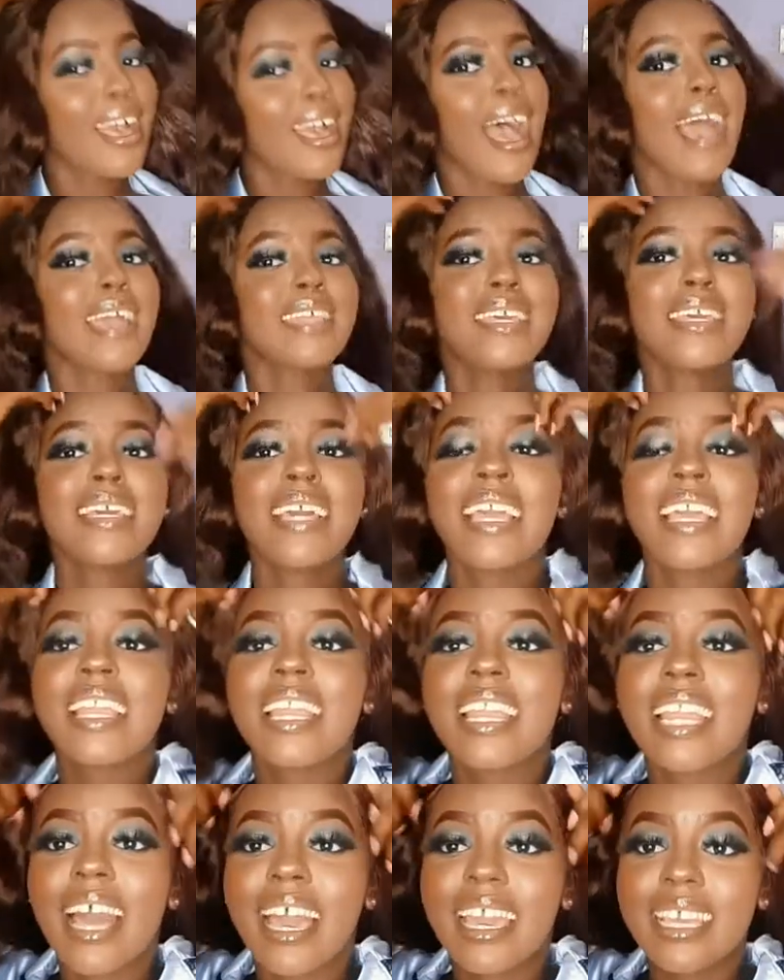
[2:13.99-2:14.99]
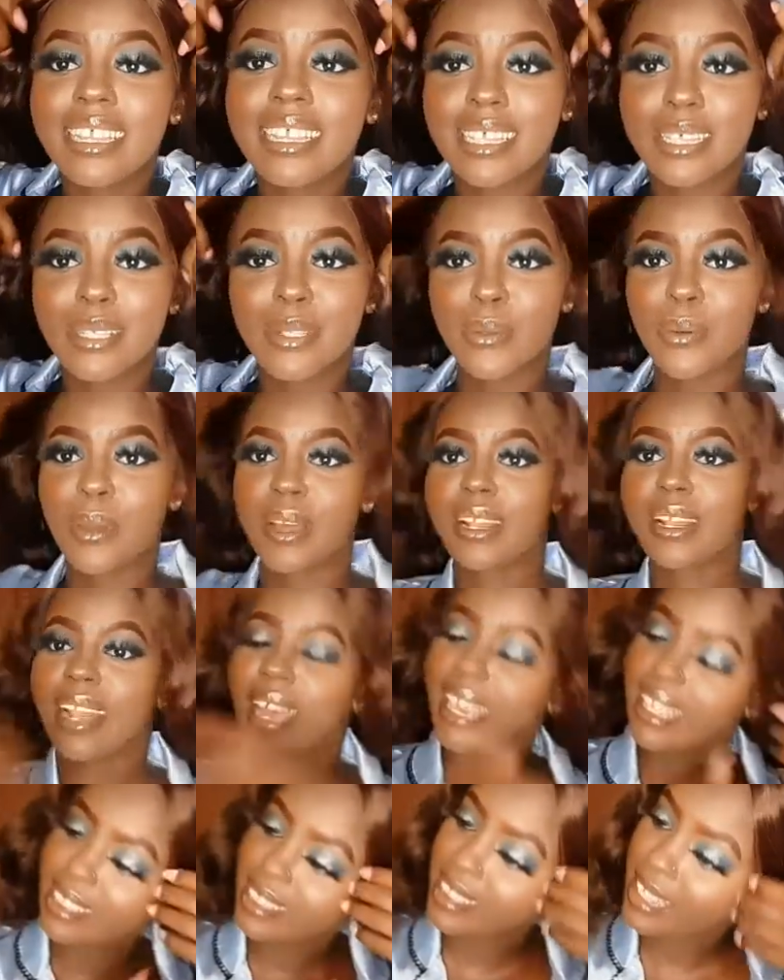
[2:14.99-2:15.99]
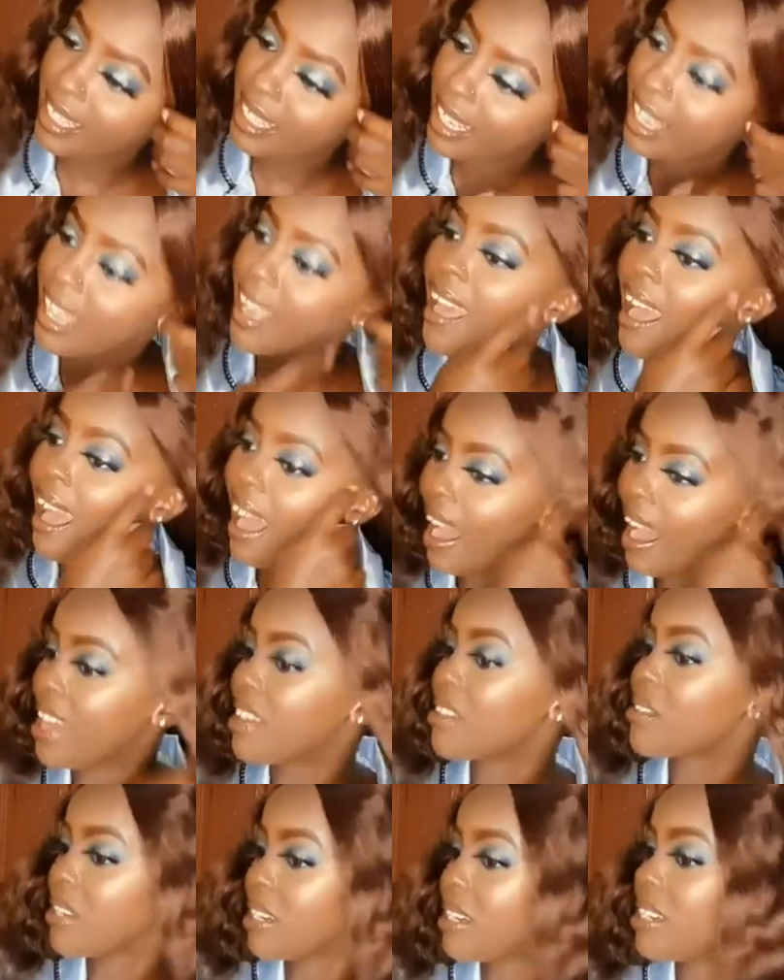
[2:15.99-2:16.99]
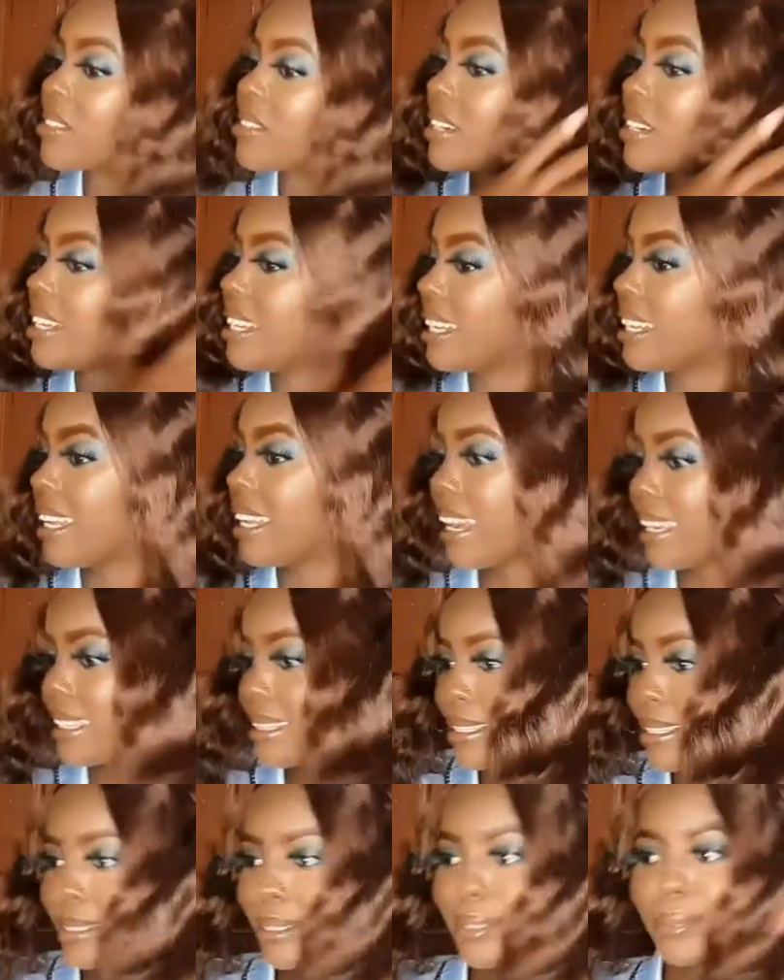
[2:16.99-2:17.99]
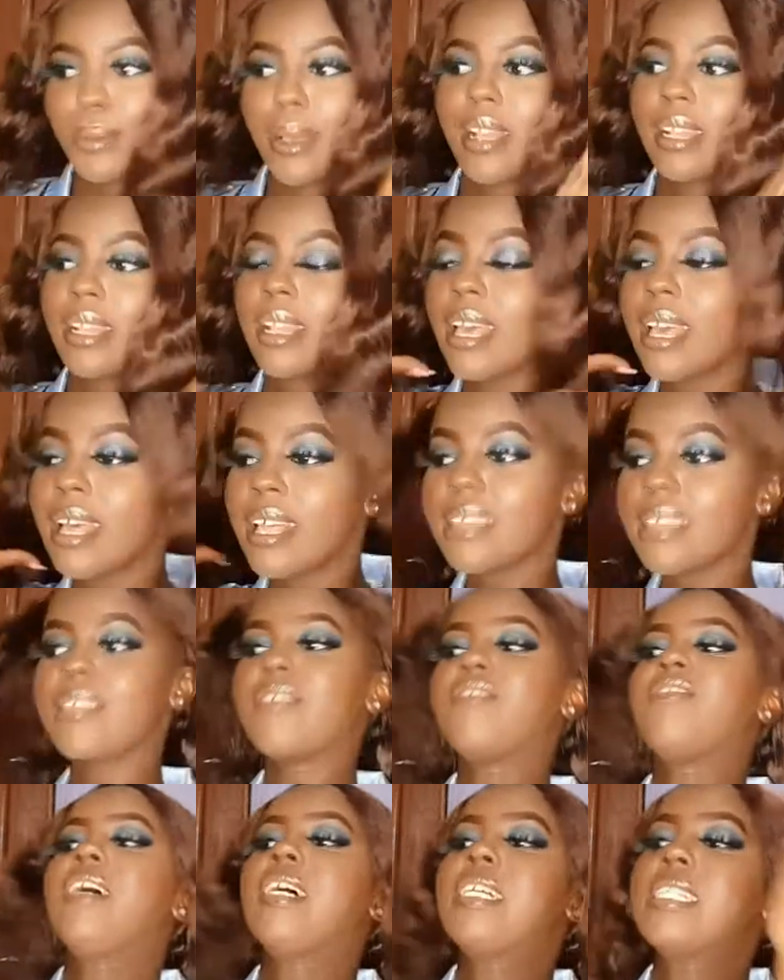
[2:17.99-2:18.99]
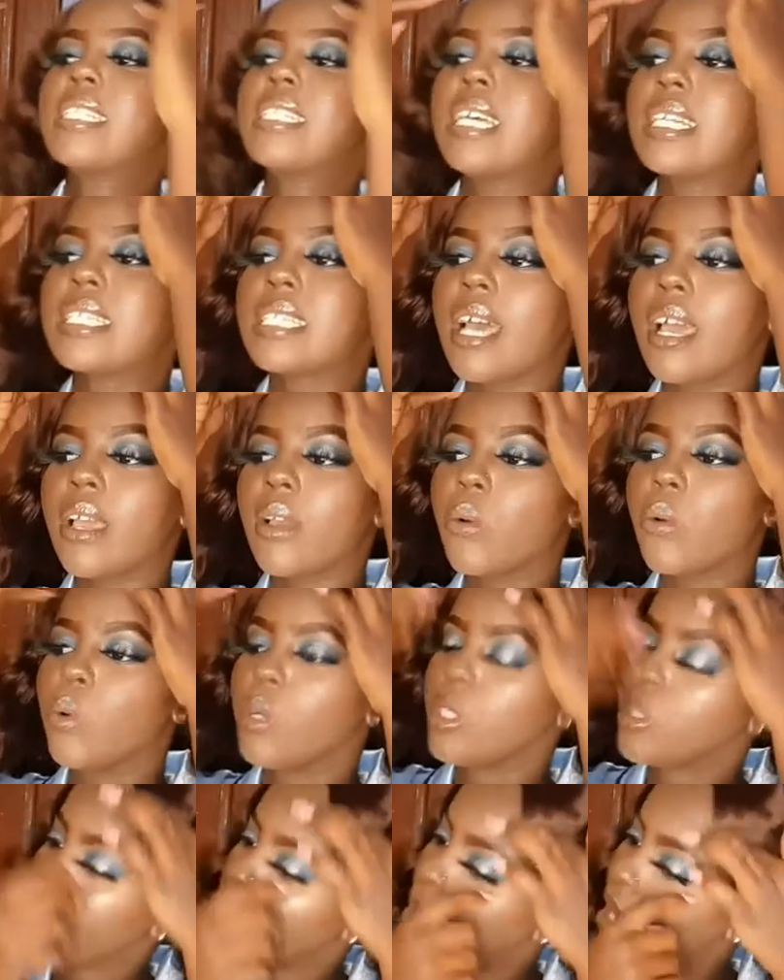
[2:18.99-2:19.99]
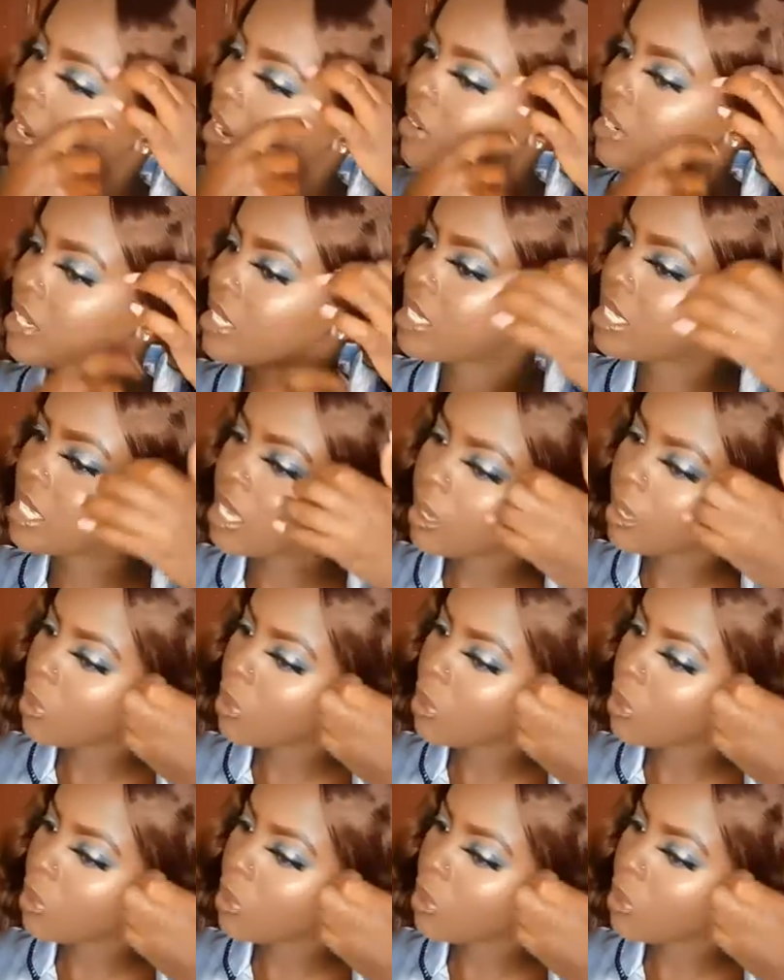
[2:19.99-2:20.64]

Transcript: I think I like this one. I think I really, really like this one. The fact that I could wear it.